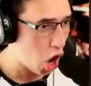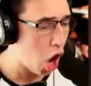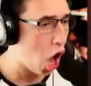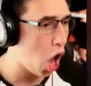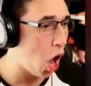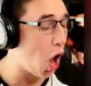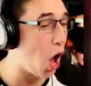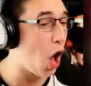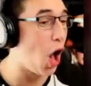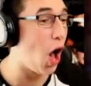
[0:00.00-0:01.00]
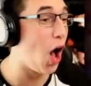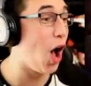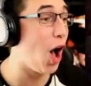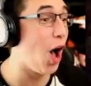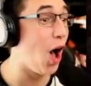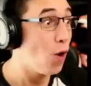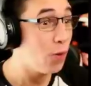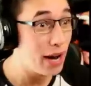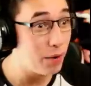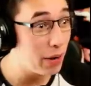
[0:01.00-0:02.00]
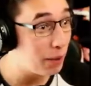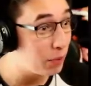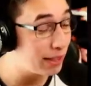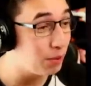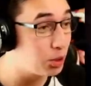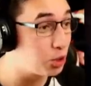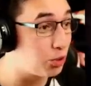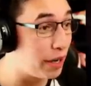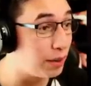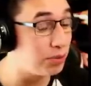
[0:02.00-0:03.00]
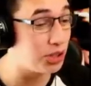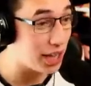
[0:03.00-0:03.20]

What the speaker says: Oh! Wait, that was straight up